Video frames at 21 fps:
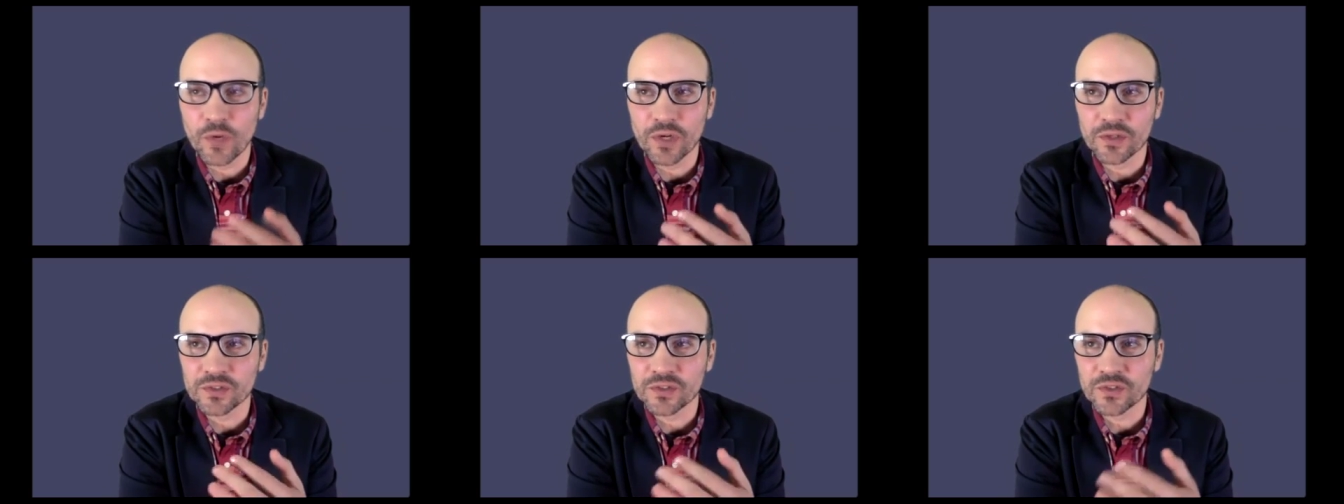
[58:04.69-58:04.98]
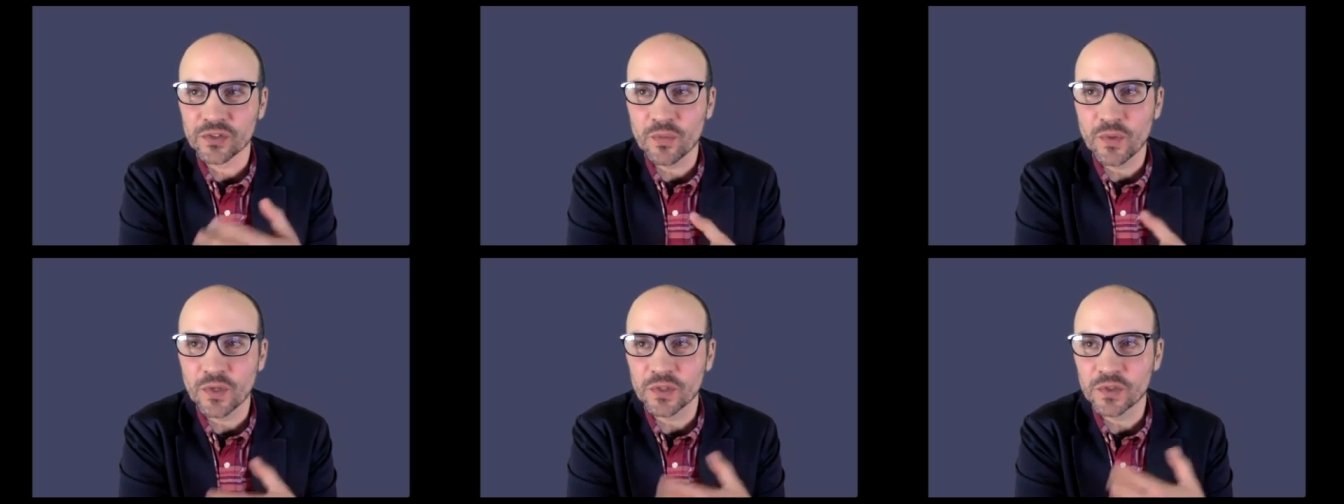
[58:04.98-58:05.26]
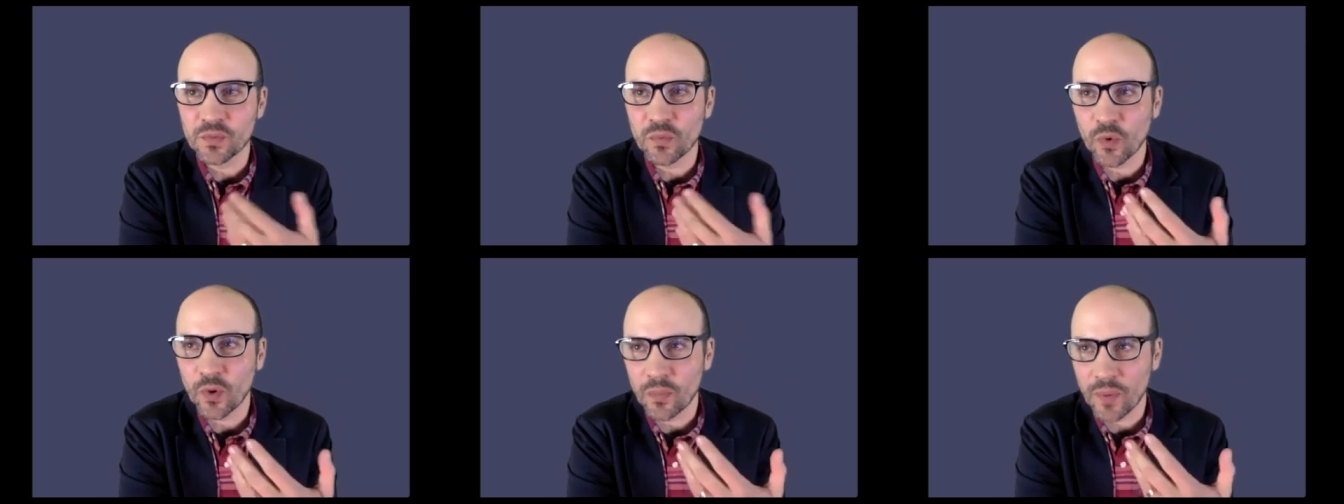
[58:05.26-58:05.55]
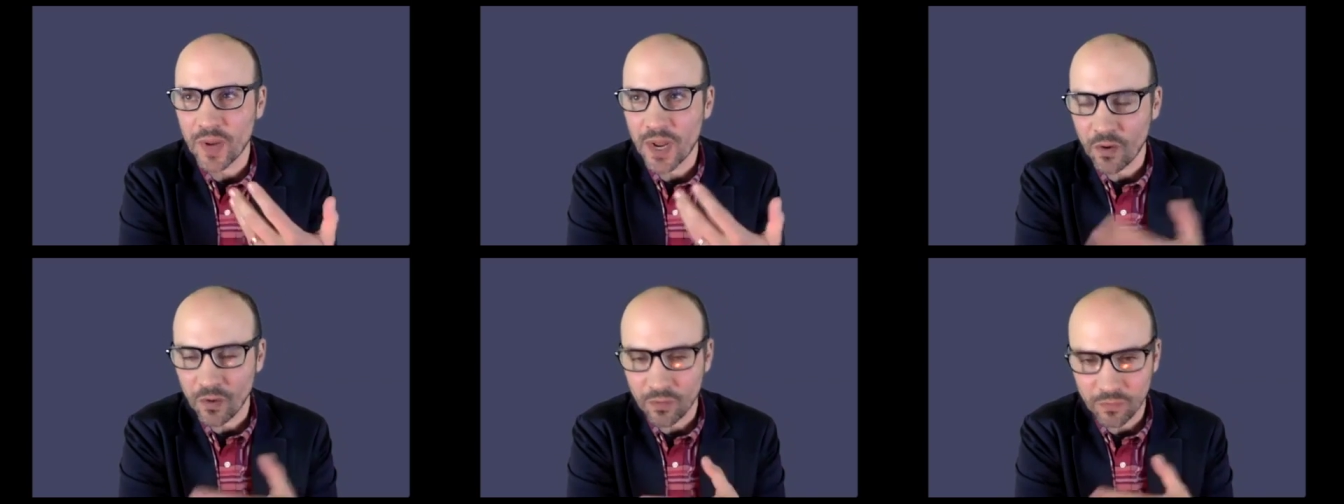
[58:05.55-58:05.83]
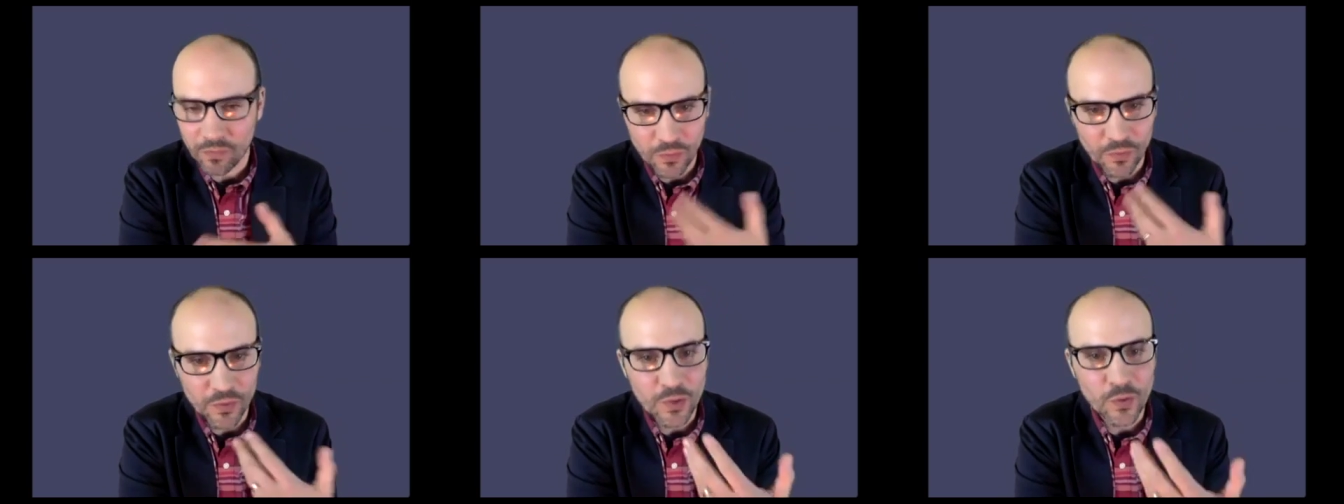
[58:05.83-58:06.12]
are so much more
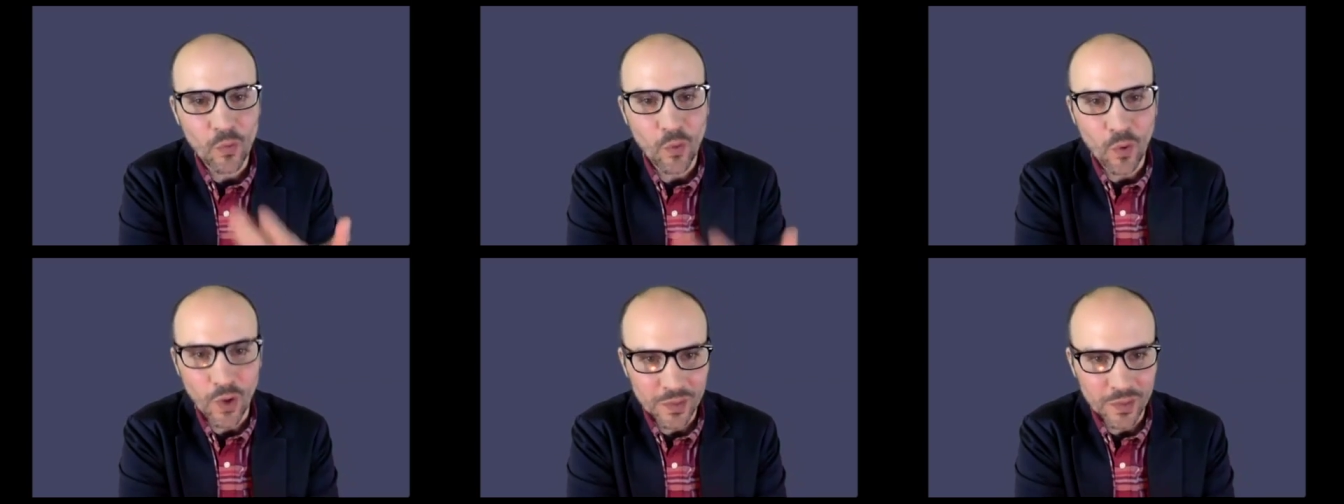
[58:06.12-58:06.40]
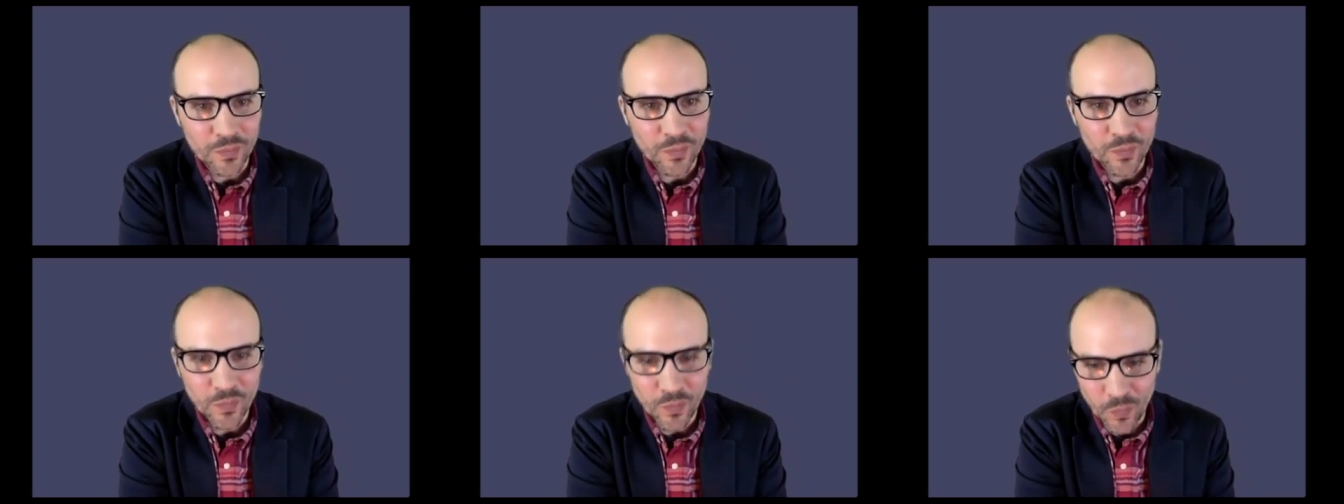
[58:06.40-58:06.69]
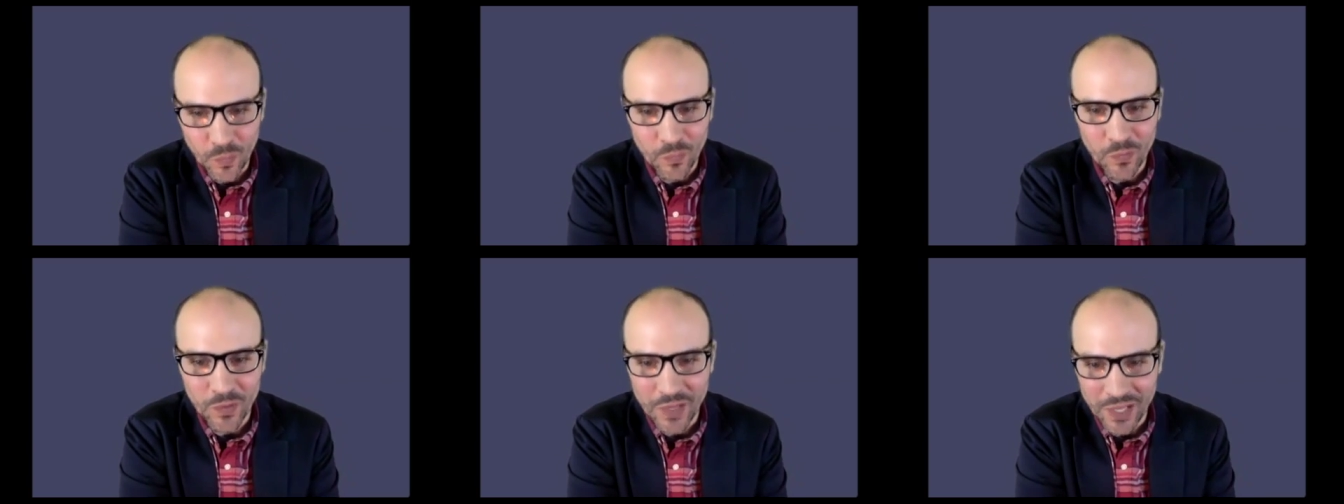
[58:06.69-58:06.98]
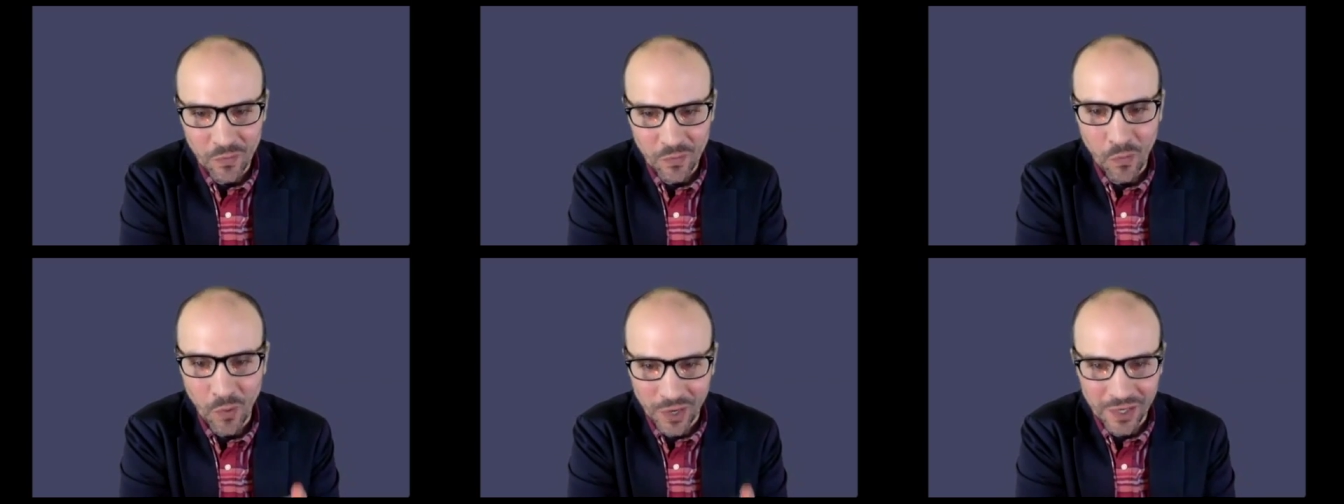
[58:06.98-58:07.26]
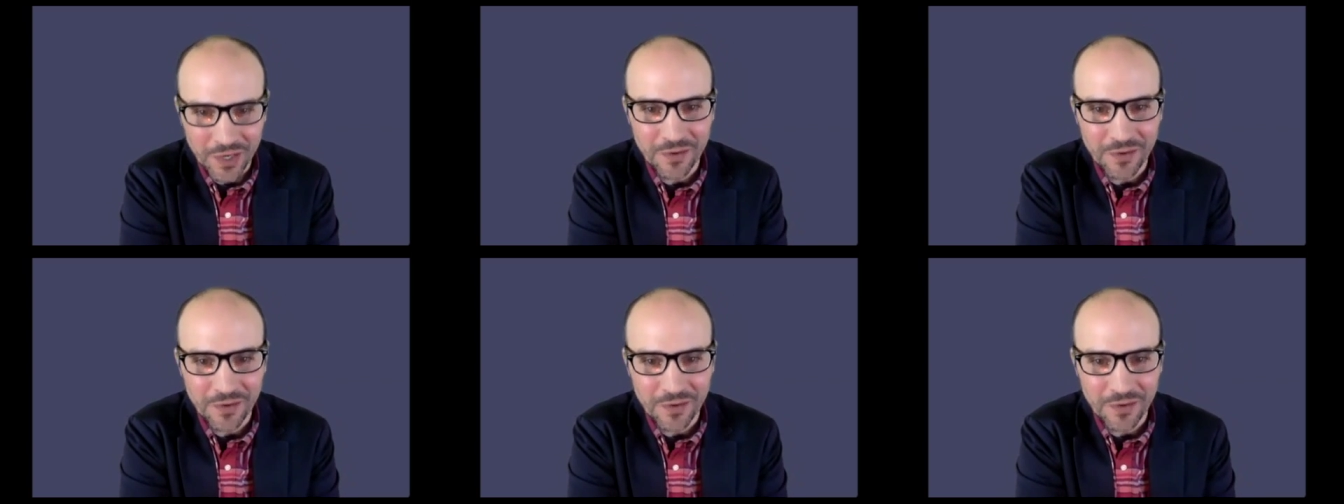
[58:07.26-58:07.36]
powerful than one